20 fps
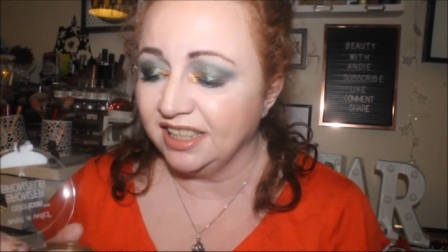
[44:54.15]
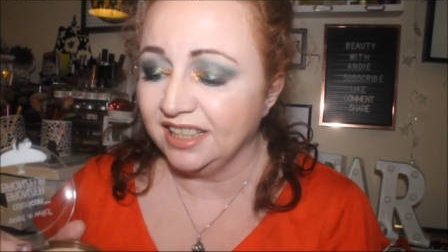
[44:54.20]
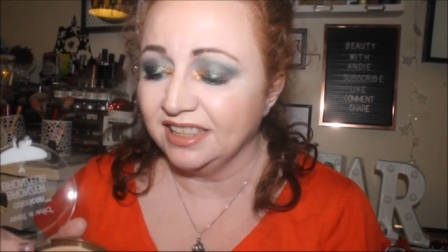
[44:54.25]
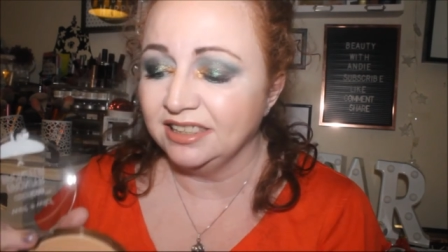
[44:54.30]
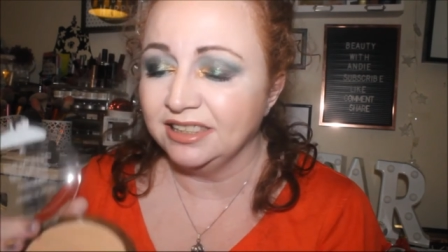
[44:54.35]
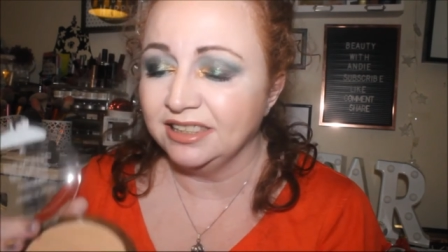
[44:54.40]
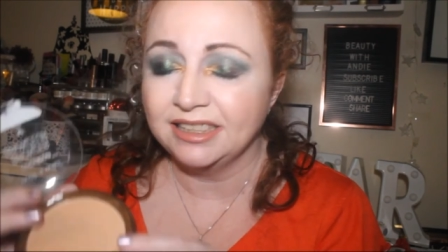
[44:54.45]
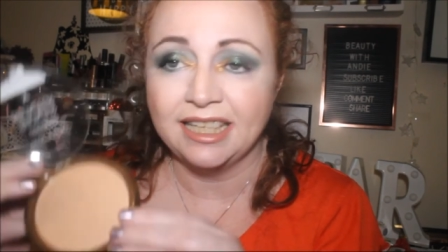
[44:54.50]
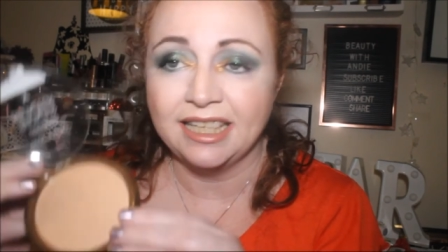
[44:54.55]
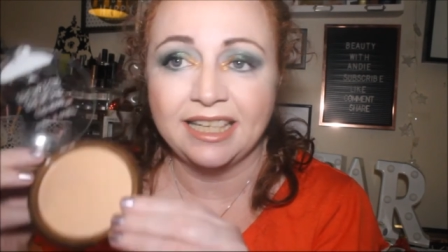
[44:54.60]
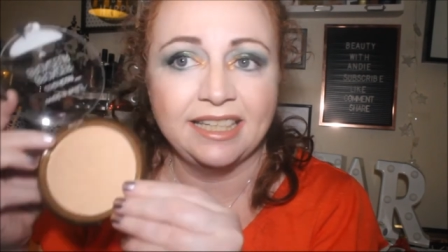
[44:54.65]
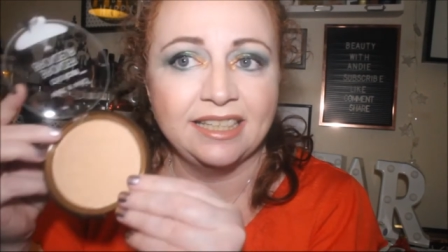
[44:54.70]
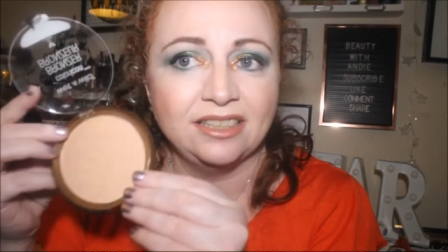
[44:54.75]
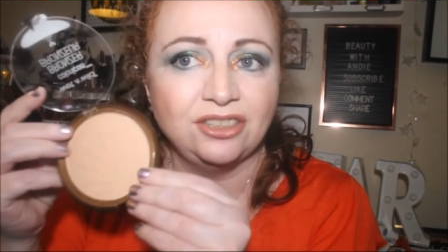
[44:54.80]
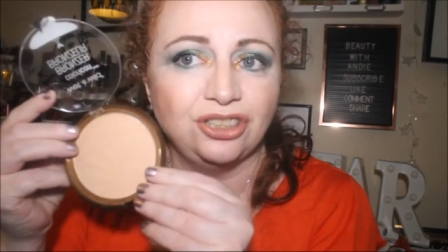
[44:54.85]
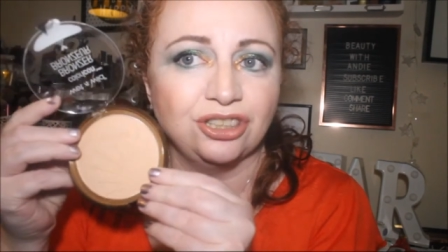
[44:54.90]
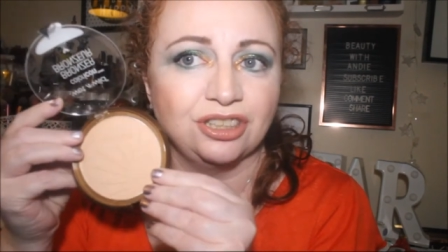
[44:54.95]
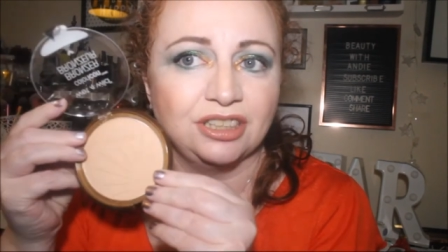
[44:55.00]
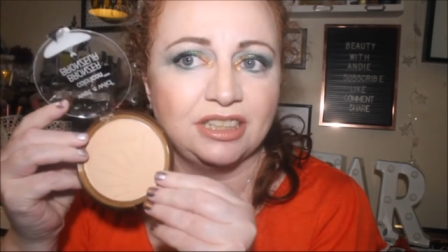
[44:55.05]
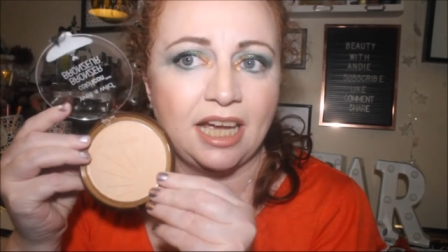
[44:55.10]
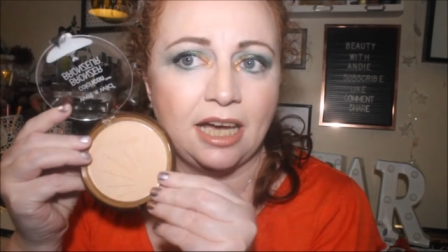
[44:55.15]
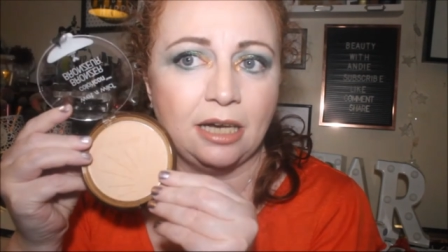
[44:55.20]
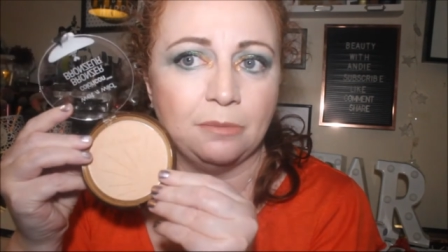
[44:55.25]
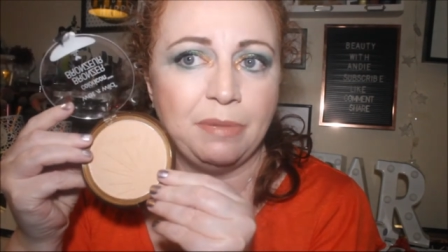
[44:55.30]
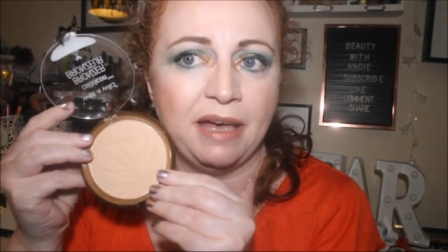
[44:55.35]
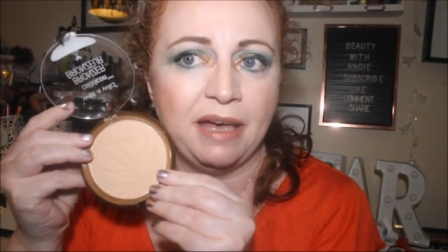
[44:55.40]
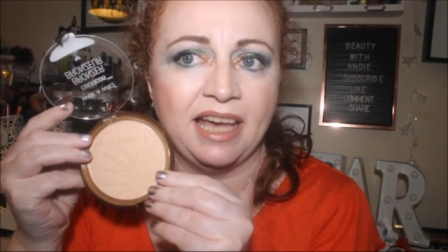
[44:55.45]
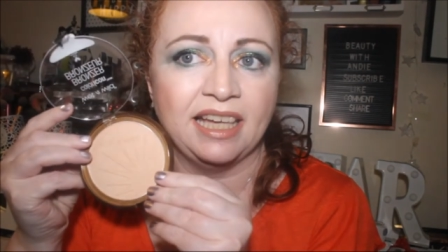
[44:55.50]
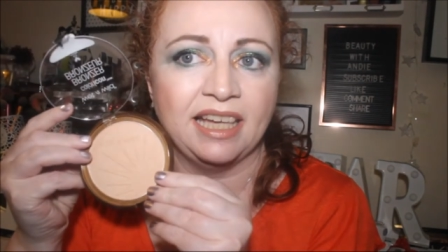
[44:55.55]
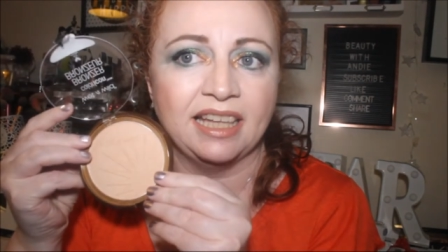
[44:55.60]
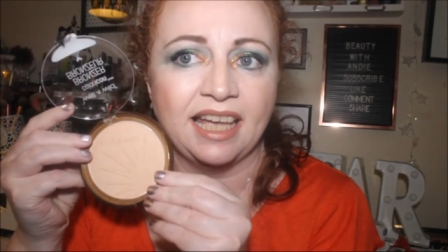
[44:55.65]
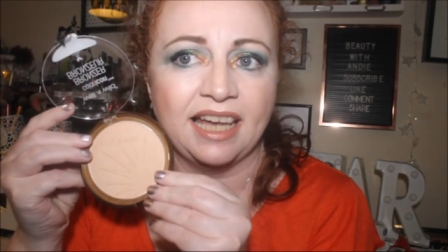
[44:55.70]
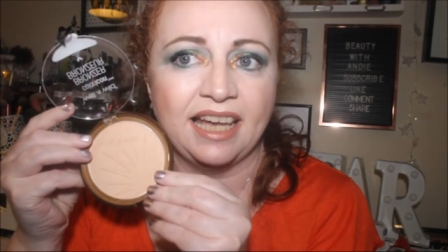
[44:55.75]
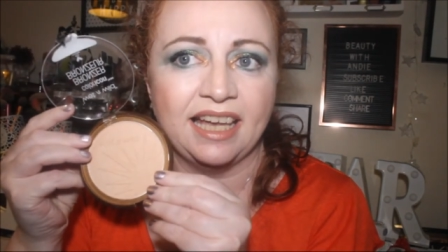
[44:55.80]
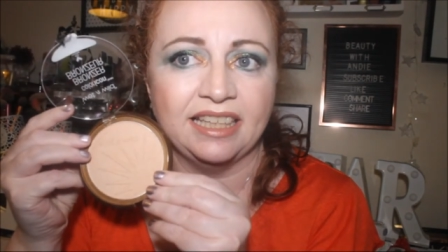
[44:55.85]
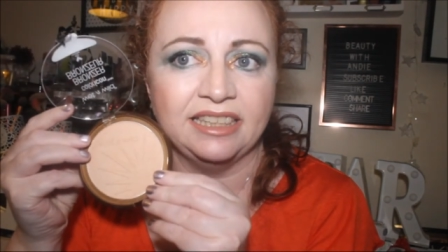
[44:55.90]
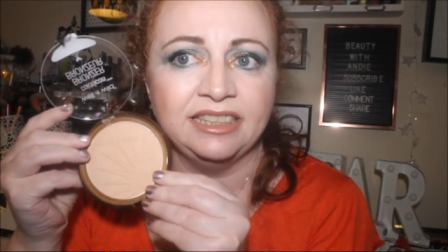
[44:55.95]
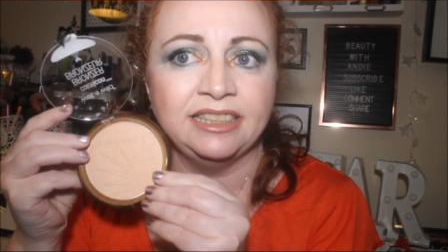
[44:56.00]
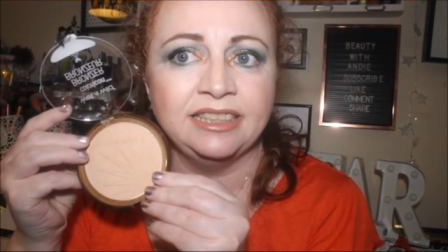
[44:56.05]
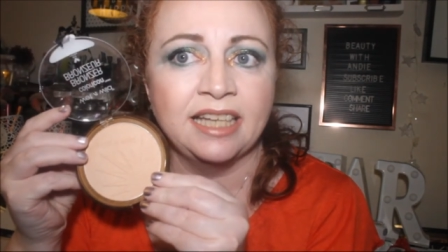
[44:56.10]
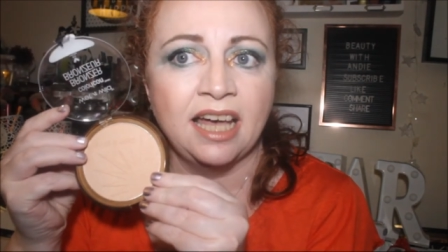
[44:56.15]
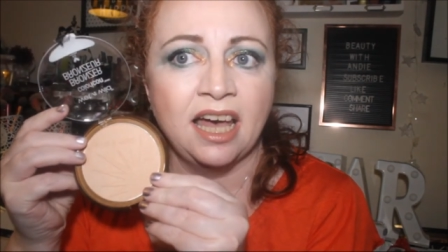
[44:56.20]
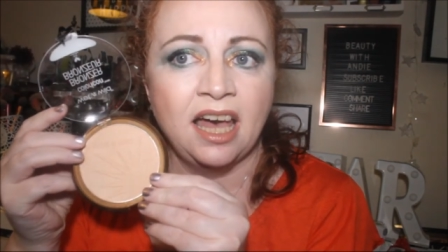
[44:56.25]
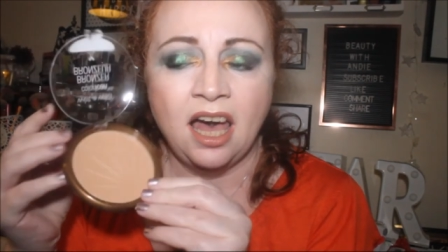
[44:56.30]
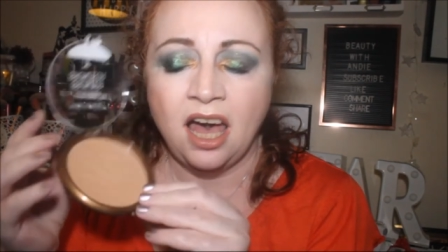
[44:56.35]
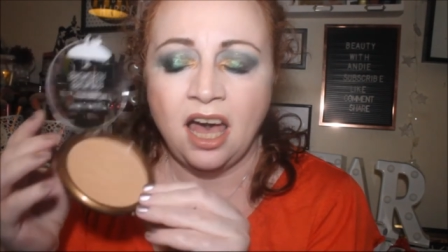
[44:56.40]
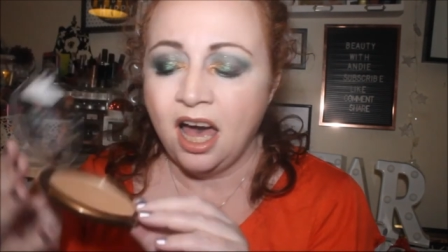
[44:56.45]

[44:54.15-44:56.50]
You can see just how pale it is